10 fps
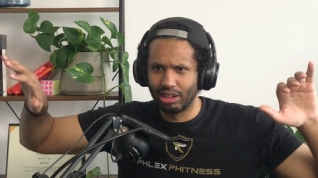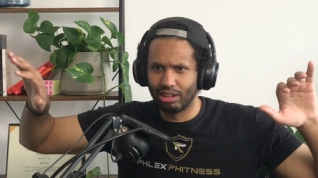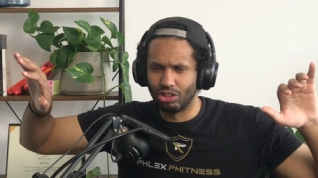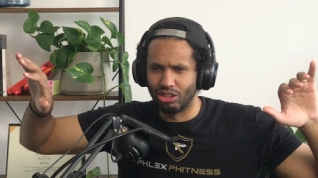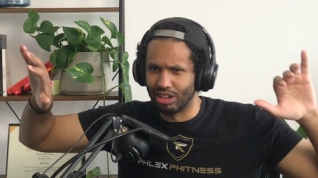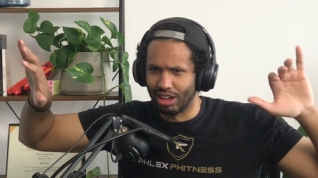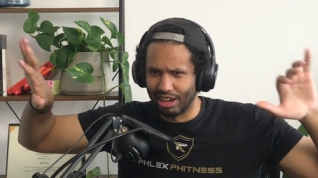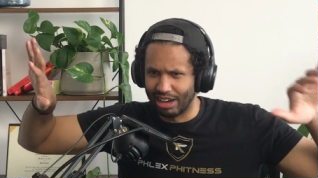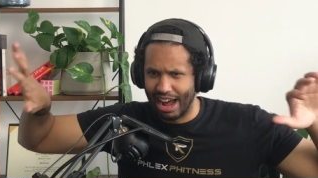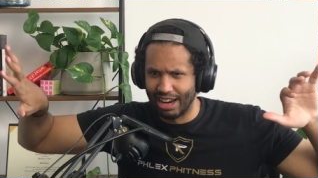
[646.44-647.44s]
she's on like a
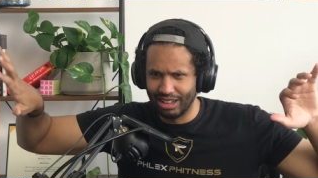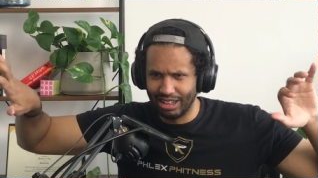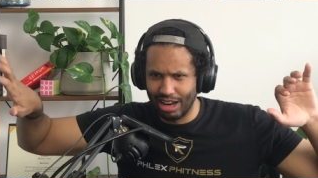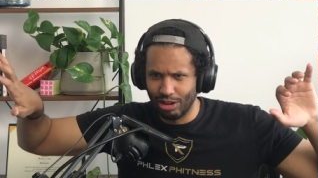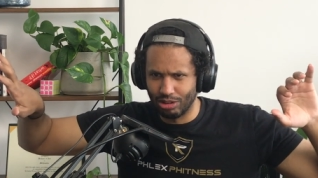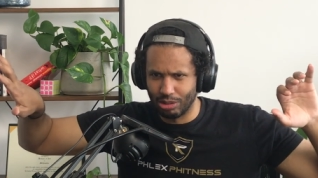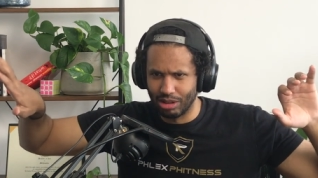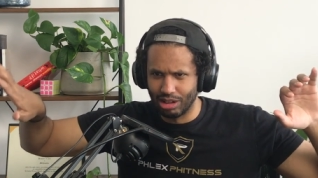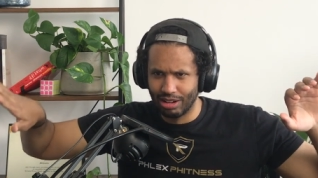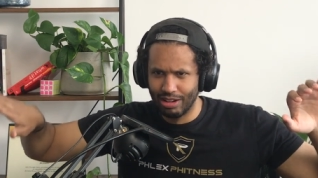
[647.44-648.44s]
candy land or
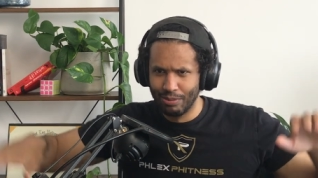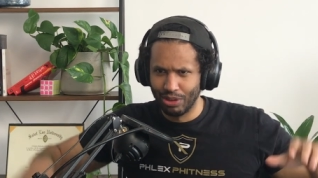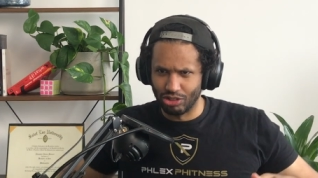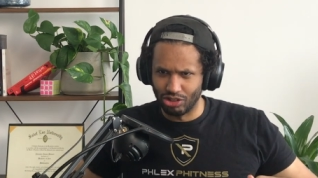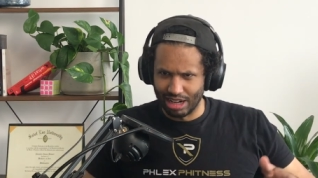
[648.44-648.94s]
something, and she